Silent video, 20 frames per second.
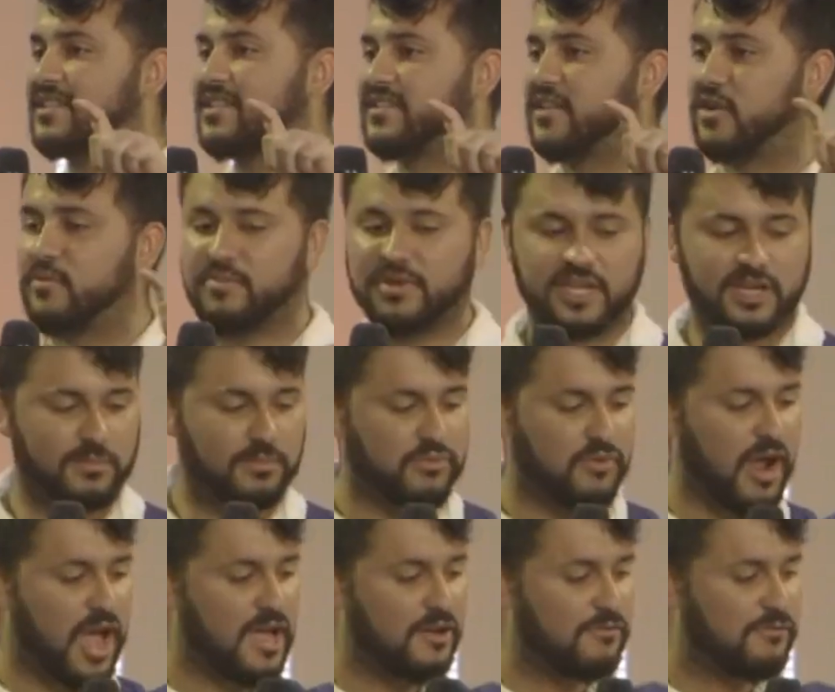that they're being
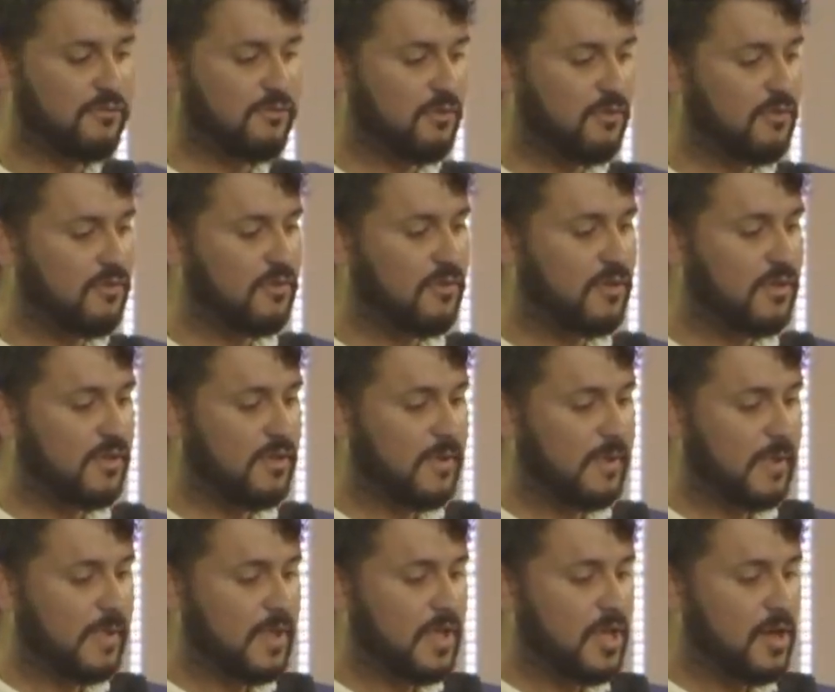prideful.
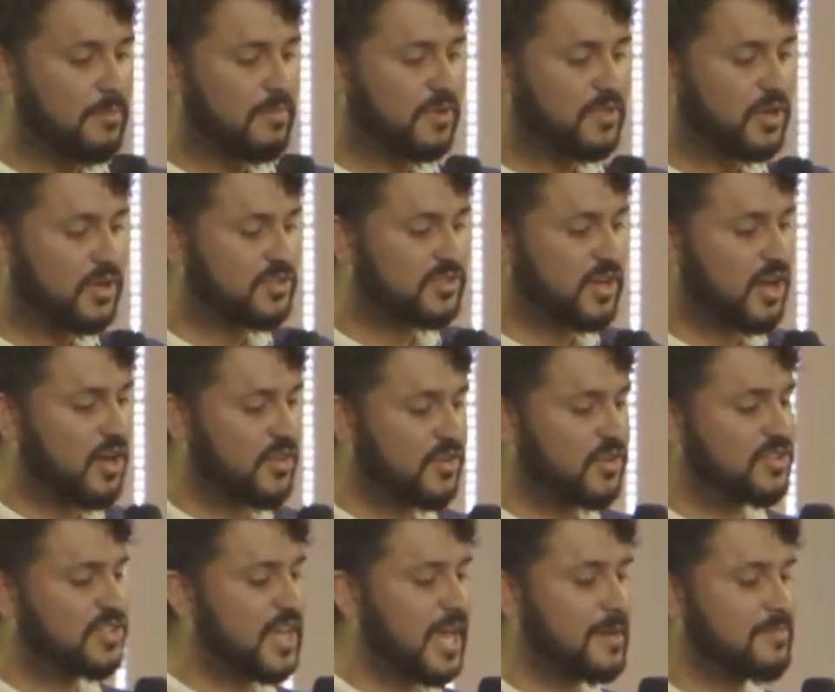But there's other
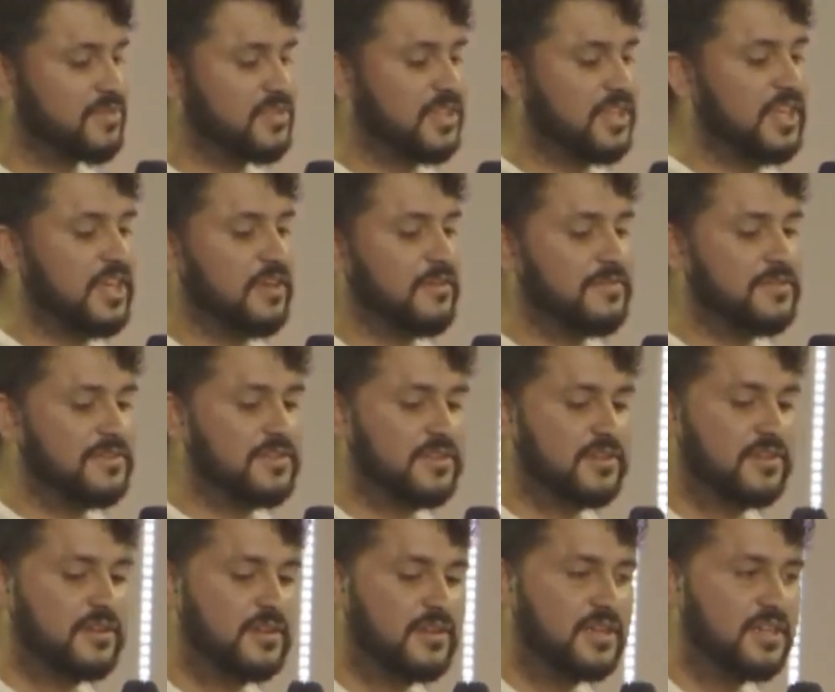types of
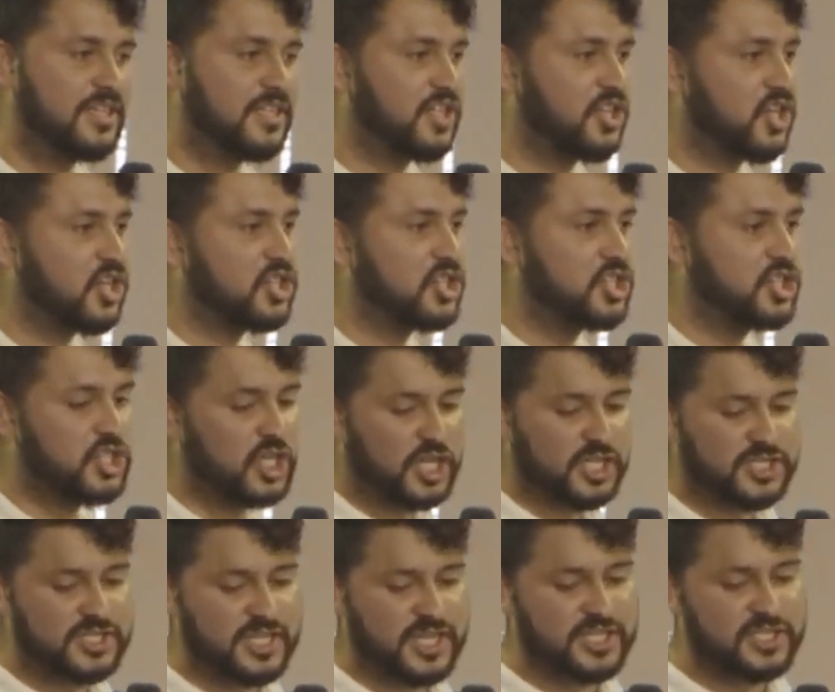gifts that are
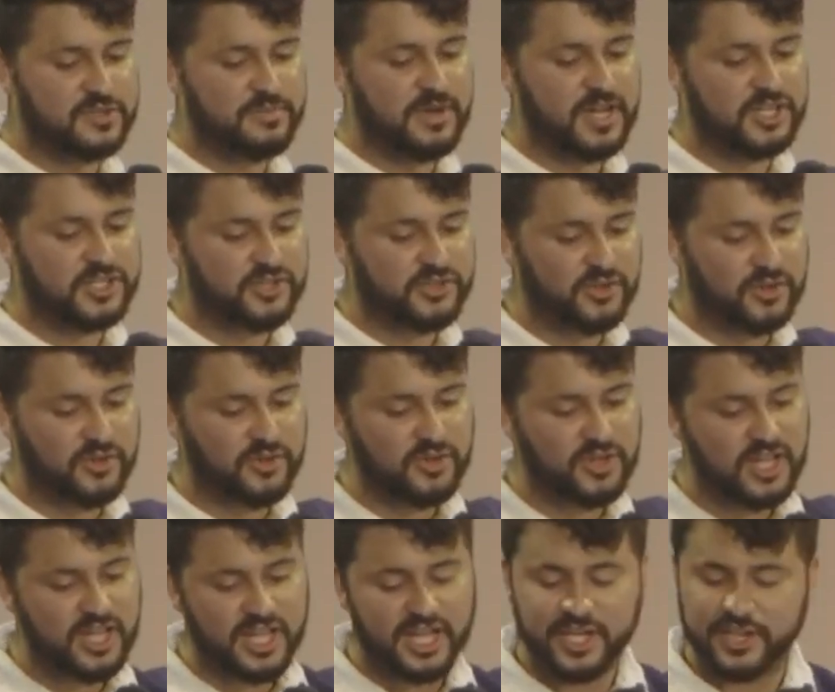just as special
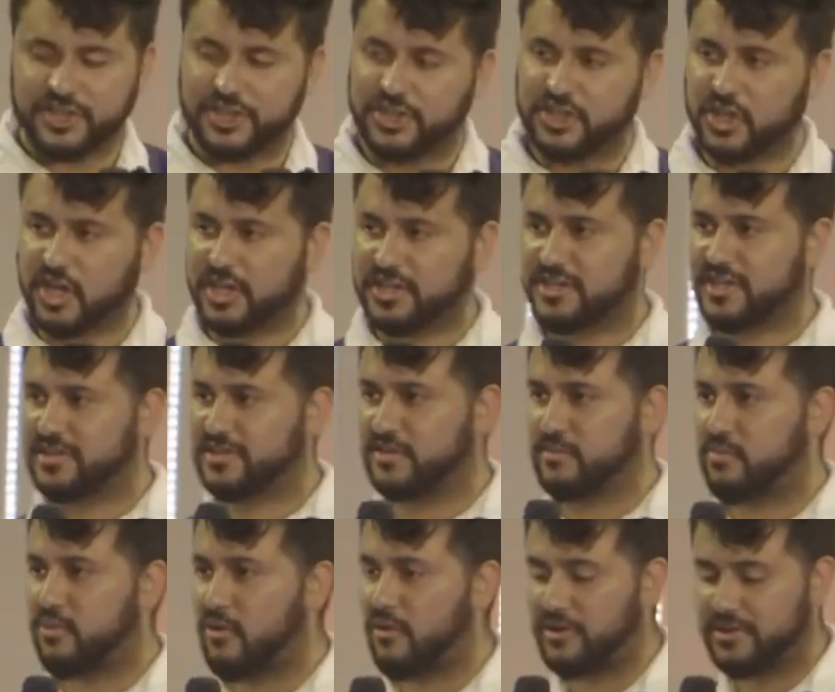and just as
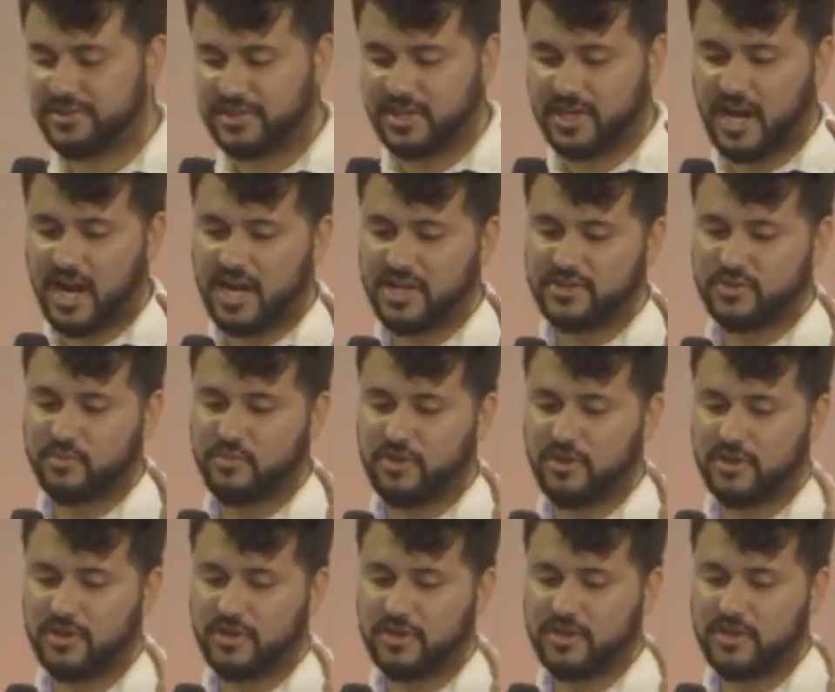important to God's
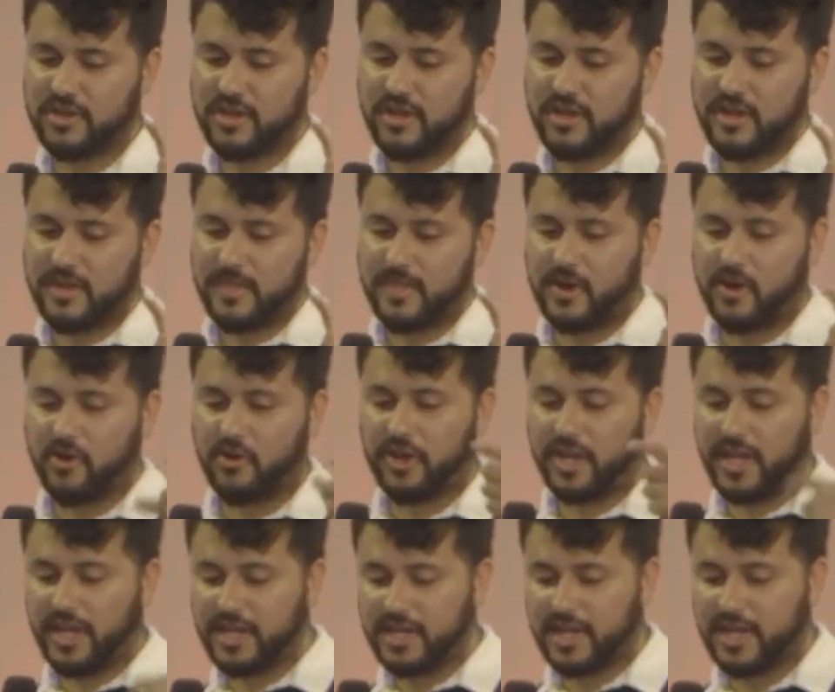work that are
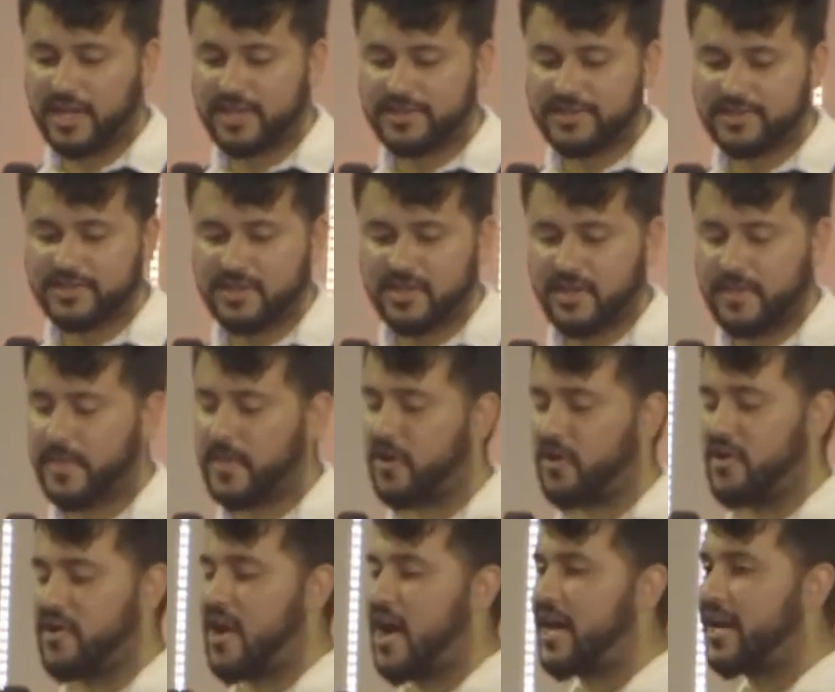in us that
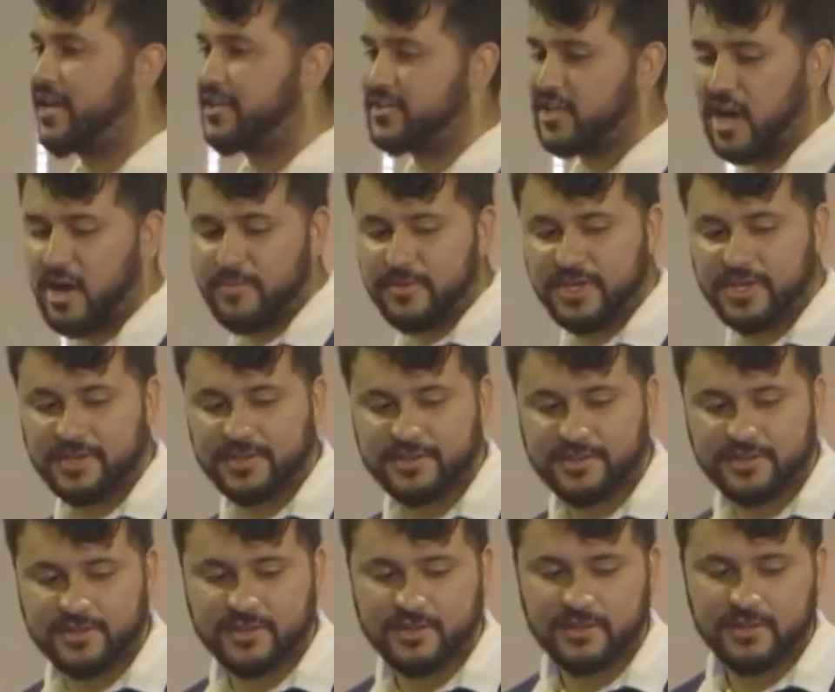are not as
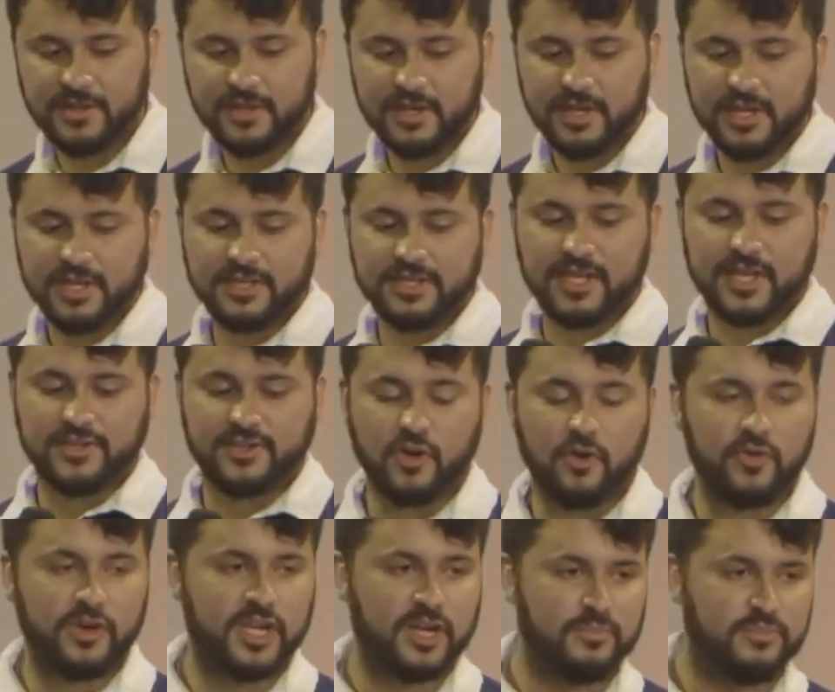obvious, that
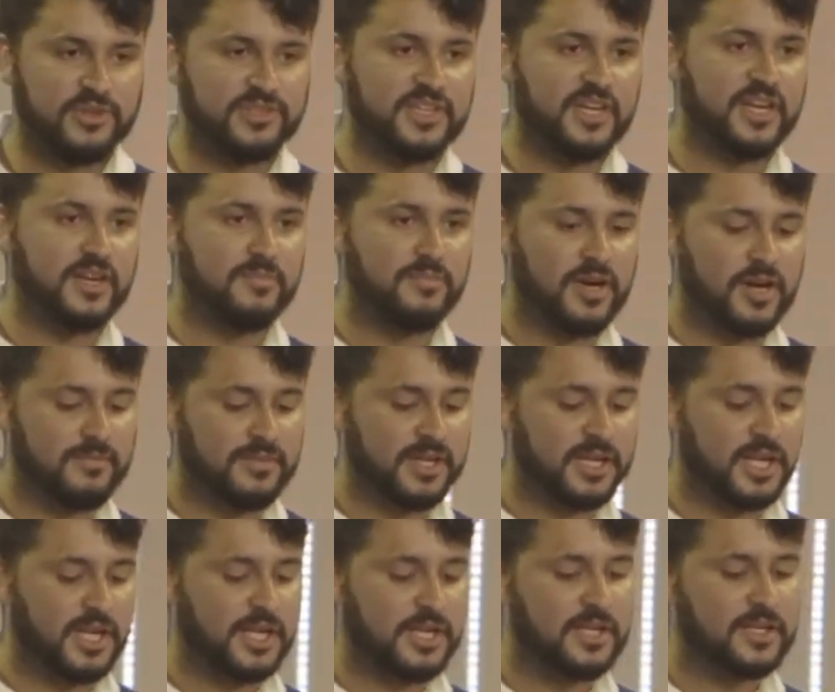don't get presented
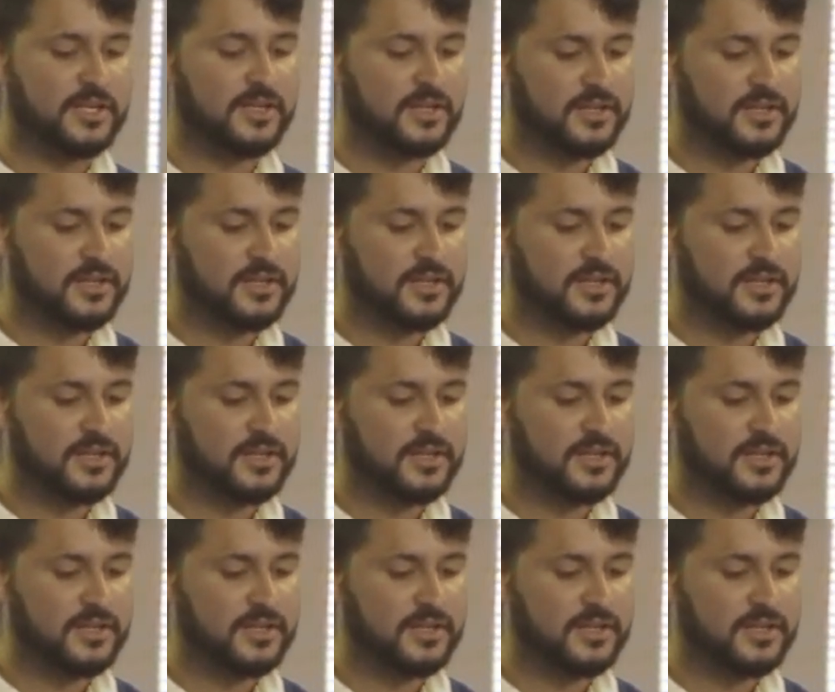publicly,